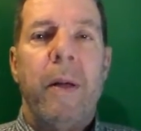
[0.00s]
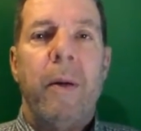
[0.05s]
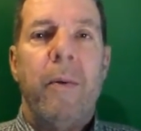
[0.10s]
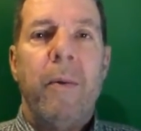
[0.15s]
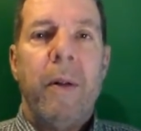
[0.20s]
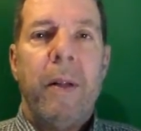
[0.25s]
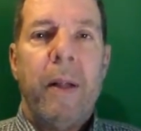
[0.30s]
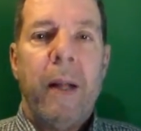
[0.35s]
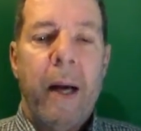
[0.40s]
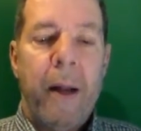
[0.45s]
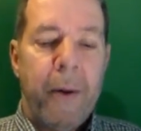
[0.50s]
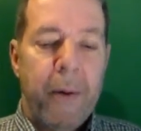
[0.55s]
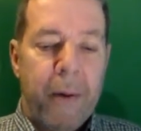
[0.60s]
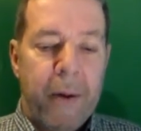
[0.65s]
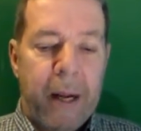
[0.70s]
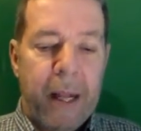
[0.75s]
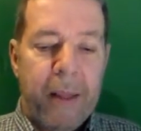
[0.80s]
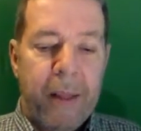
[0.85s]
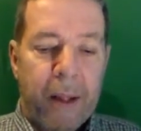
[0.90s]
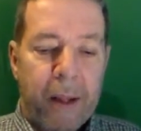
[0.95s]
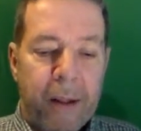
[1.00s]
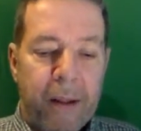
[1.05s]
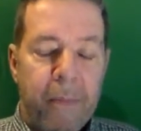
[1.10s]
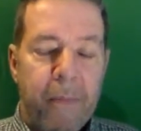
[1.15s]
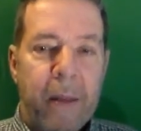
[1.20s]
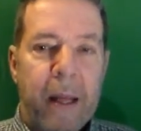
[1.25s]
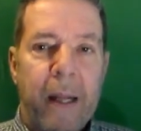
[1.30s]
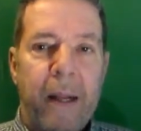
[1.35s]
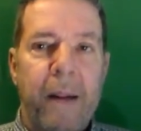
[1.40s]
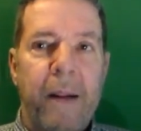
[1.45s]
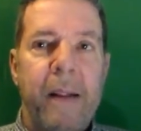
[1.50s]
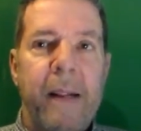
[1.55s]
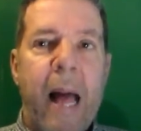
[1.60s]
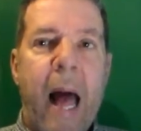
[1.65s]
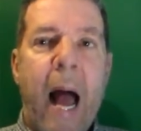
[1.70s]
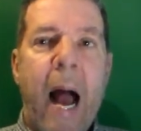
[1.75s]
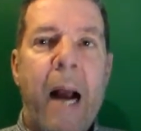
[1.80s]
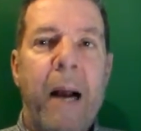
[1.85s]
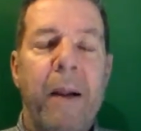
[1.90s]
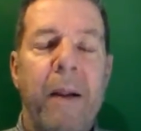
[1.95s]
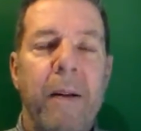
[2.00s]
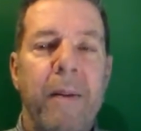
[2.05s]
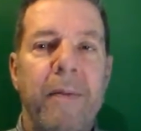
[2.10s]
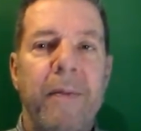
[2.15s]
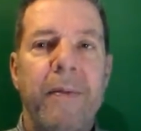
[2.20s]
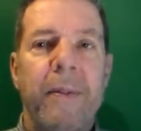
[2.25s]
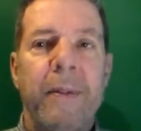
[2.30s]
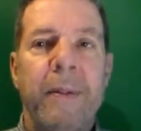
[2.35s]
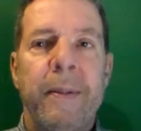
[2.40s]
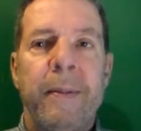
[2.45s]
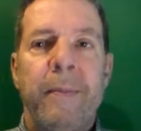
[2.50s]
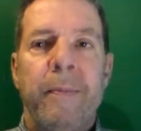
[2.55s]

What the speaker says: It was underneath us big stacks of